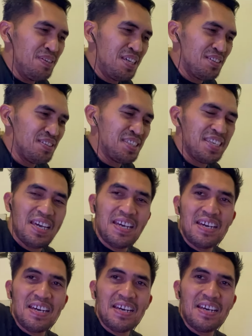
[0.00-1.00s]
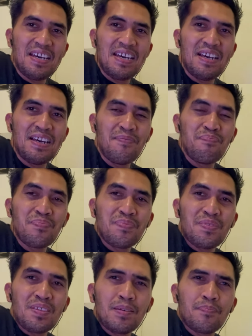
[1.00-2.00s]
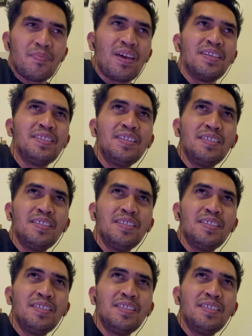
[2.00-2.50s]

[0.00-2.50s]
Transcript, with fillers: because uh, I think